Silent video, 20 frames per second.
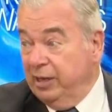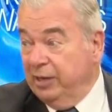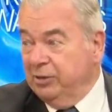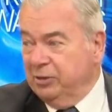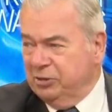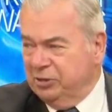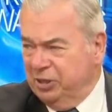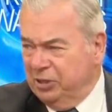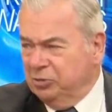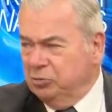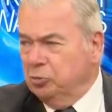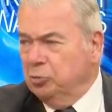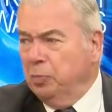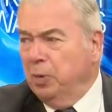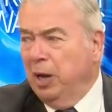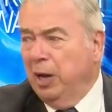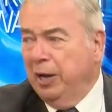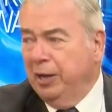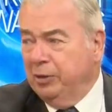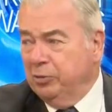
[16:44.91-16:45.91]
like you see in
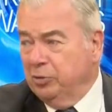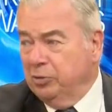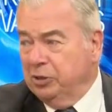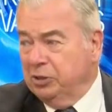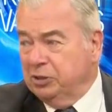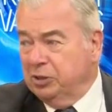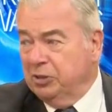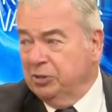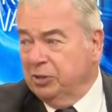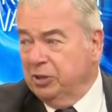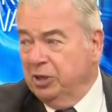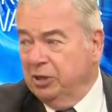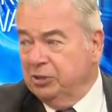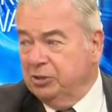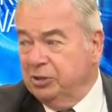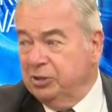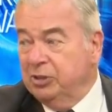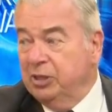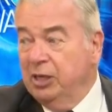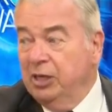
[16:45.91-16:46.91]
Dubai and all these other
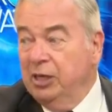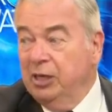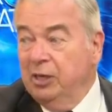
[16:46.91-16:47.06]
countries.